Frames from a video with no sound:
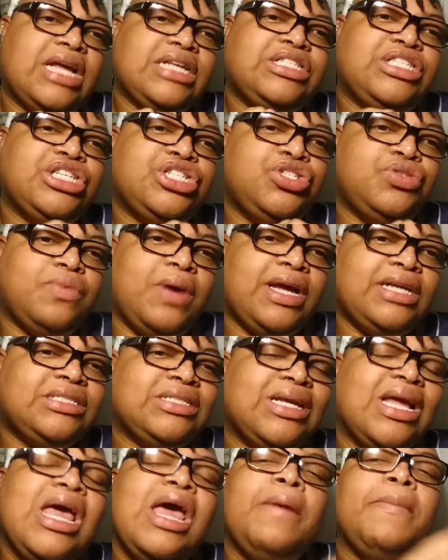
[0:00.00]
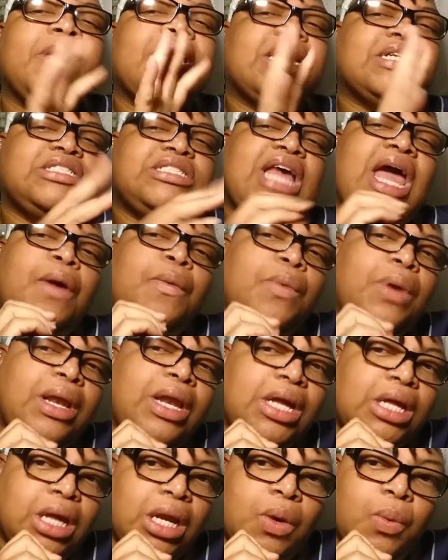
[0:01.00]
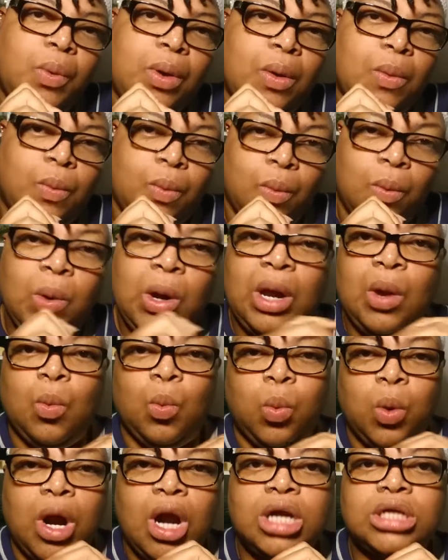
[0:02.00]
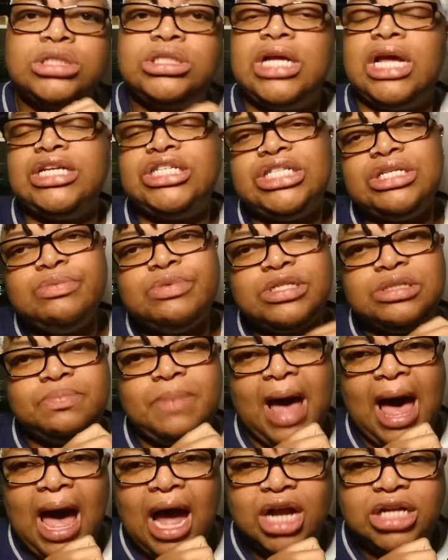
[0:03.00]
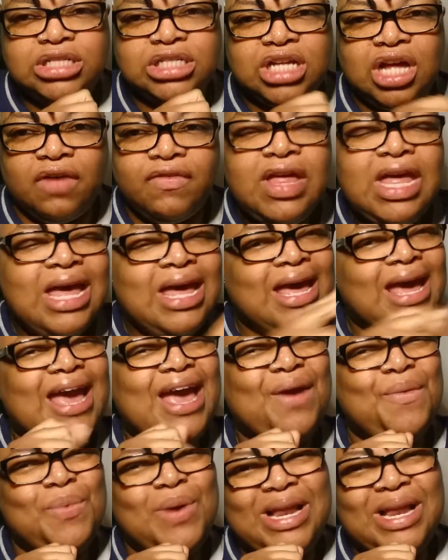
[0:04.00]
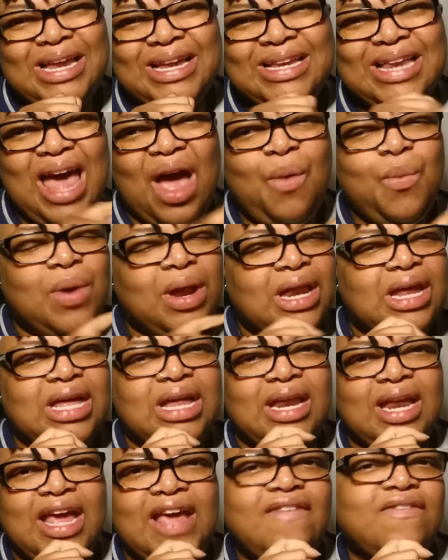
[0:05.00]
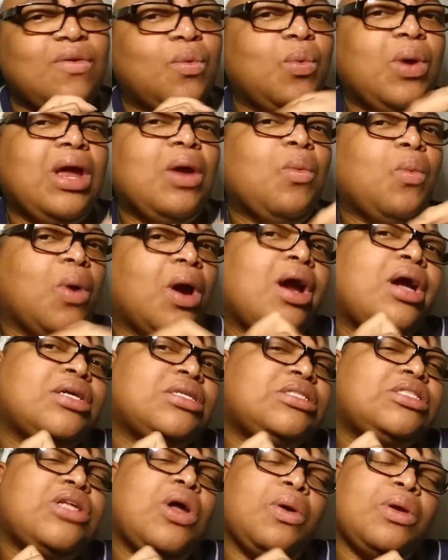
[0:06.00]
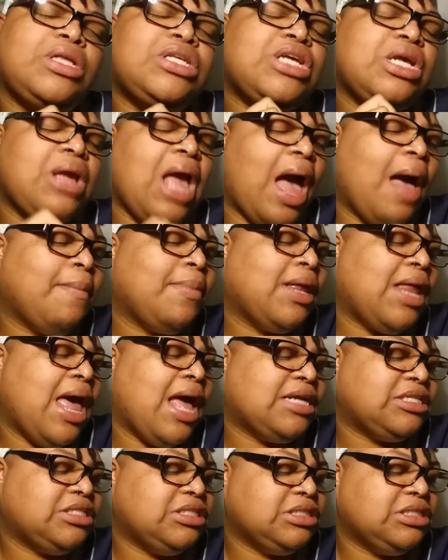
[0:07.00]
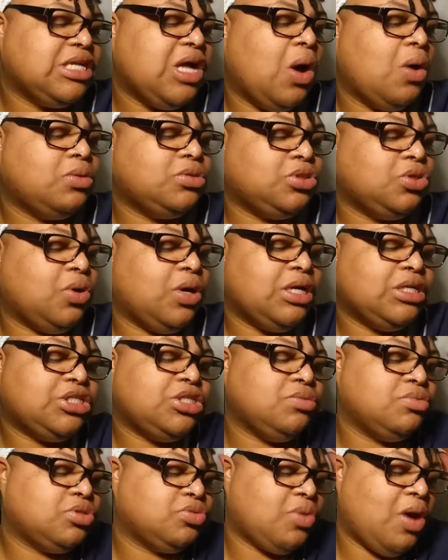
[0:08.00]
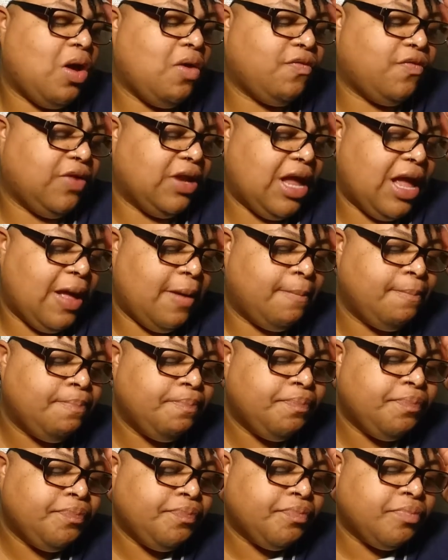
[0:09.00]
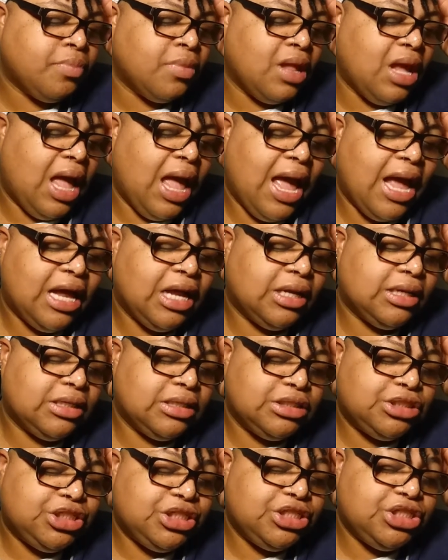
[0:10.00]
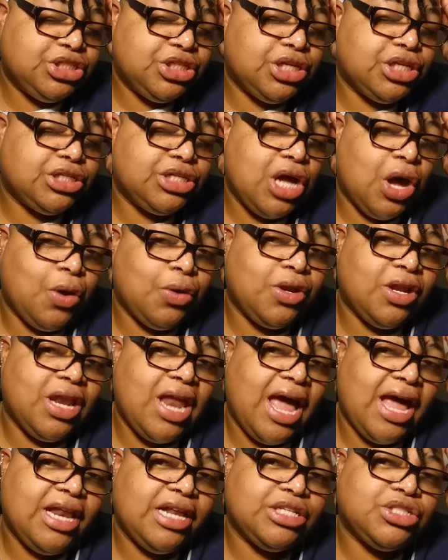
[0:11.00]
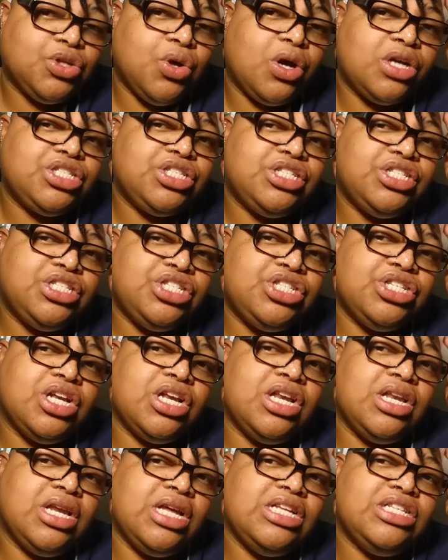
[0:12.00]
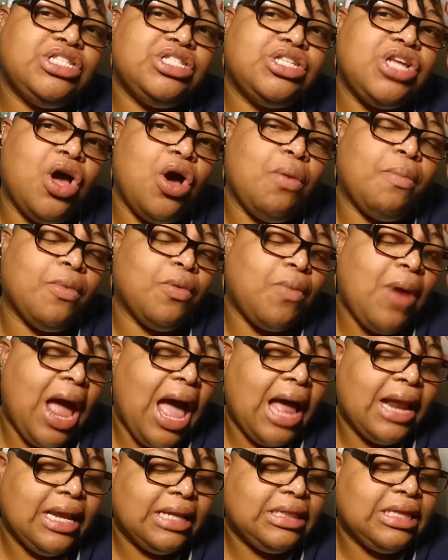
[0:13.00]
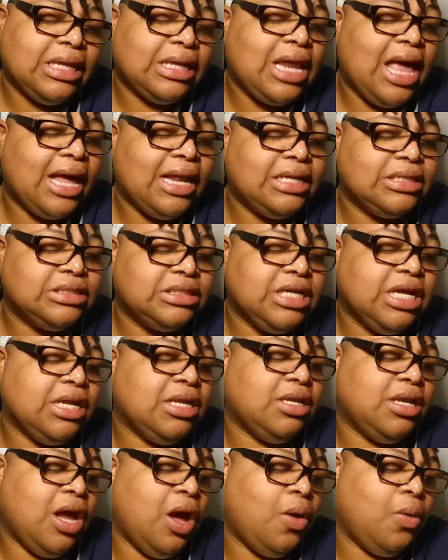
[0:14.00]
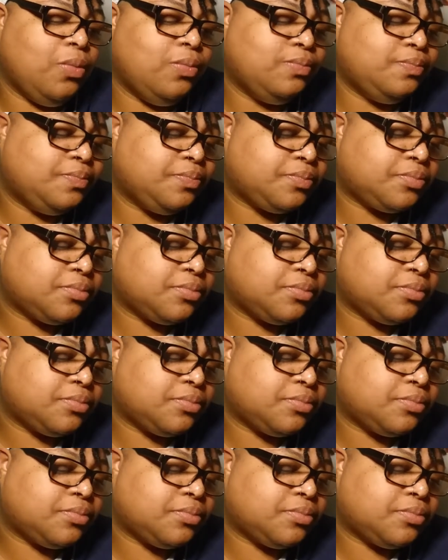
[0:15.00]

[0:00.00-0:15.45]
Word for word: that situation, because that really could have went worse. And she was by herself. That really could have even went worse. So I'm glad she told Toya she was wrong for that. And she should have told the ladies, or she should at least told Mariah that the ladies didn't know.